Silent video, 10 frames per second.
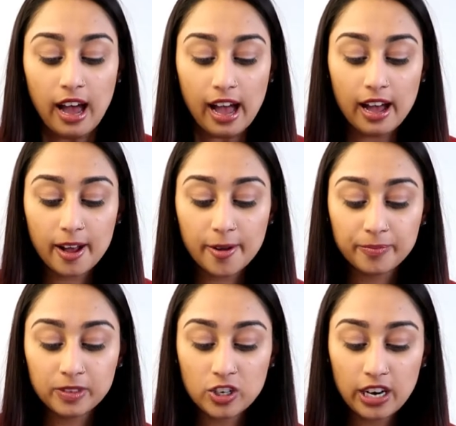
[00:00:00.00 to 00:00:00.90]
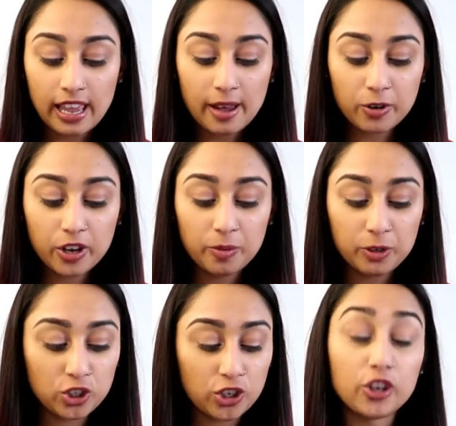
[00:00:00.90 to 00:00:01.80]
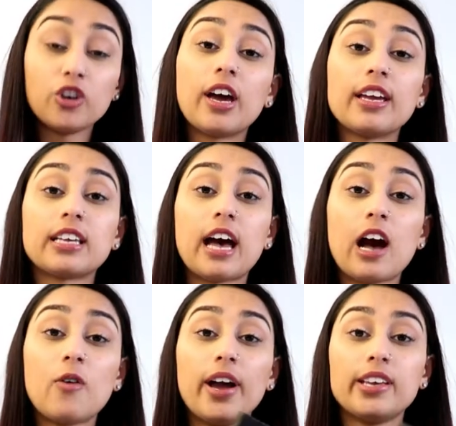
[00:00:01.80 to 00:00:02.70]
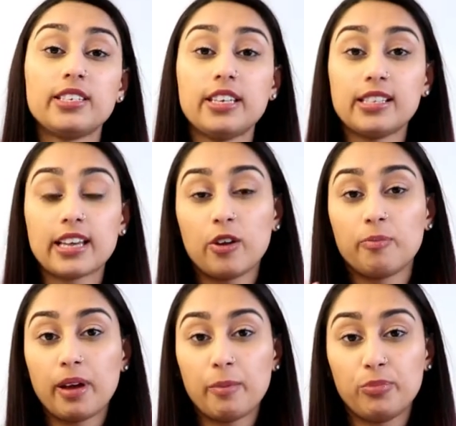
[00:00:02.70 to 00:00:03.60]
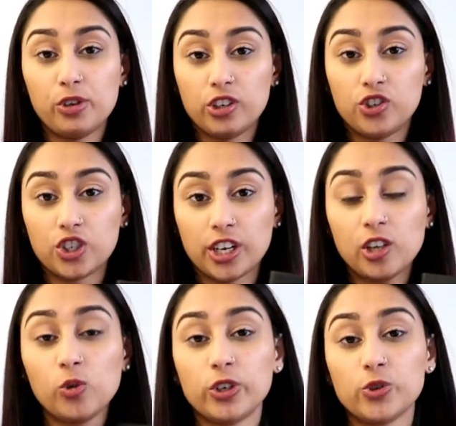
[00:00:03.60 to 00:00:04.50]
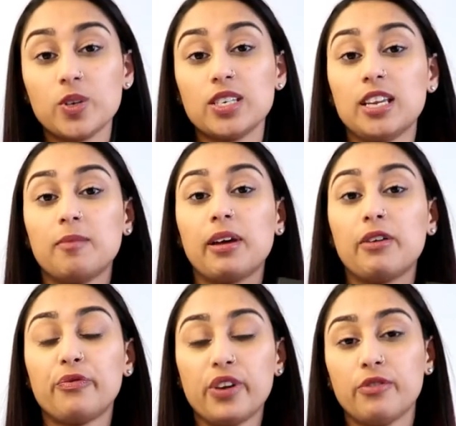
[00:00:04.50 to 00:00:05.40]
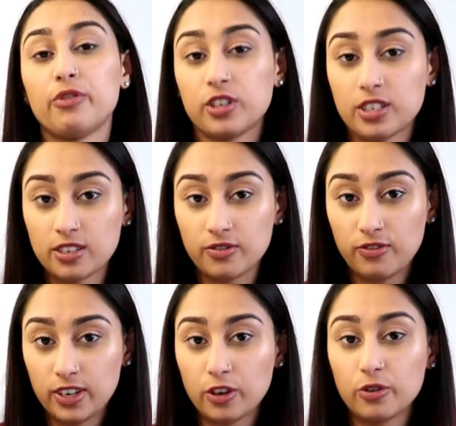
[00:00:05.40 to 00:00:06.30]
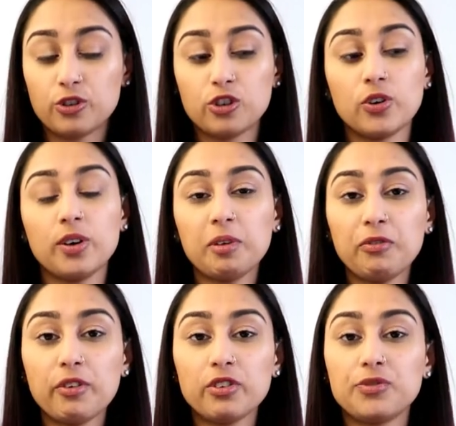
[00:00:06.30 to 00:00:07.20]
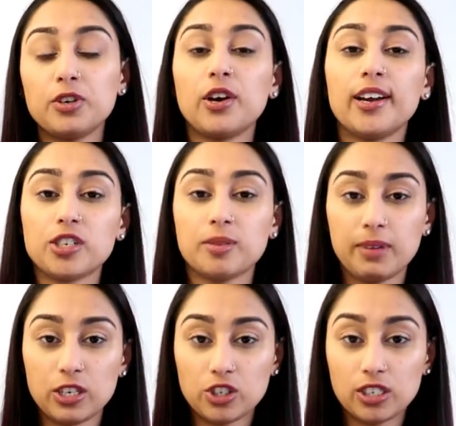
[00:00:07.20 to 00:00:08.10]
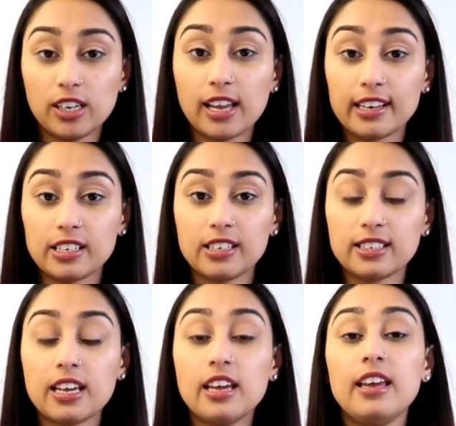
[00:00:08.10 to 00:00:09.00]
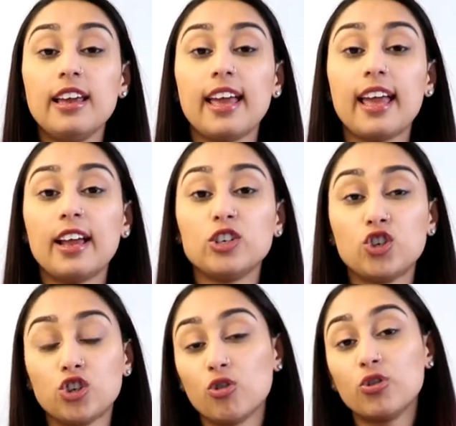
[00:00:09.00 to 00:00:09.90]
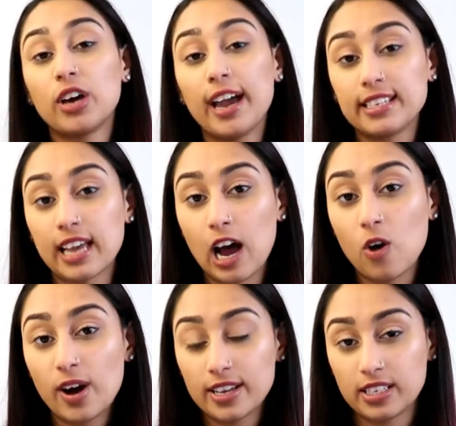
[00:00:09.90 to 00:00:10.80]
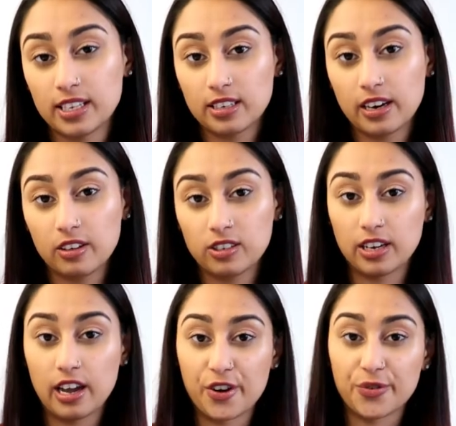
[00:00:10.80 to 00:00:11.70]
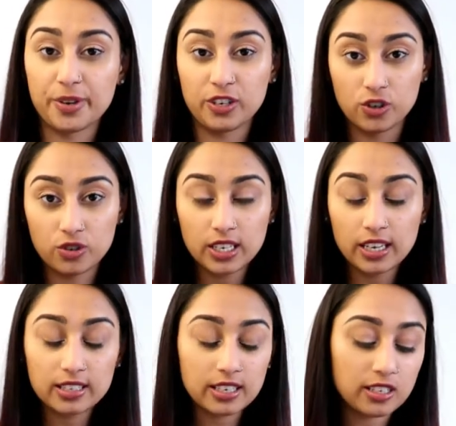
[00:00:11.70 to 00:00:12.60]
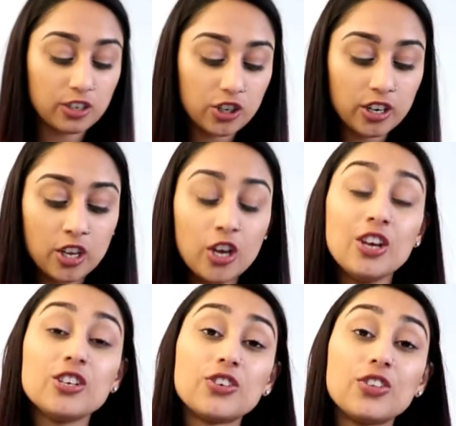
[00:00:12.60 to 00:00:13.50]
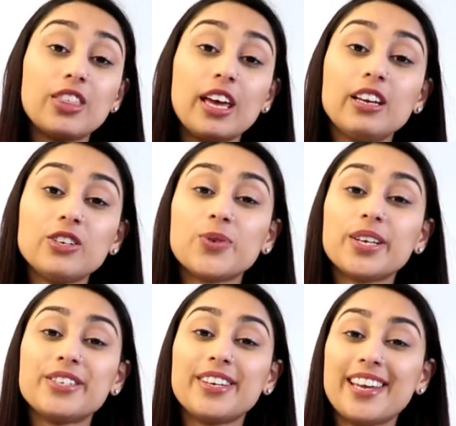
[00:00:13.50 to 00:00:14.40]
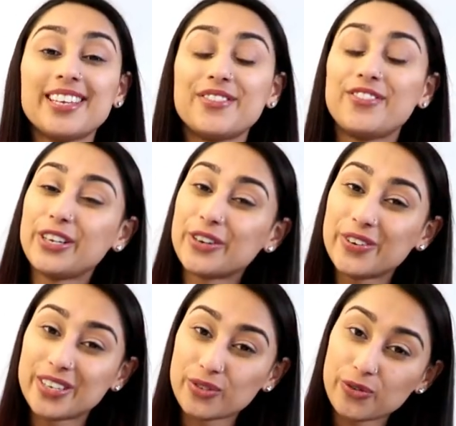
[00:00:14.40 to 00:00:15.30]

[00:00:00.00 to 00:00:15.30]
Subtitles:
Today I'm going to be showing you guys how I set out my bullet journal, which was in my favorites video. So in my favorites video, I just mentioned it. I didn't show you guys how I set it out and how I've been using it, etc. So that is what today's video is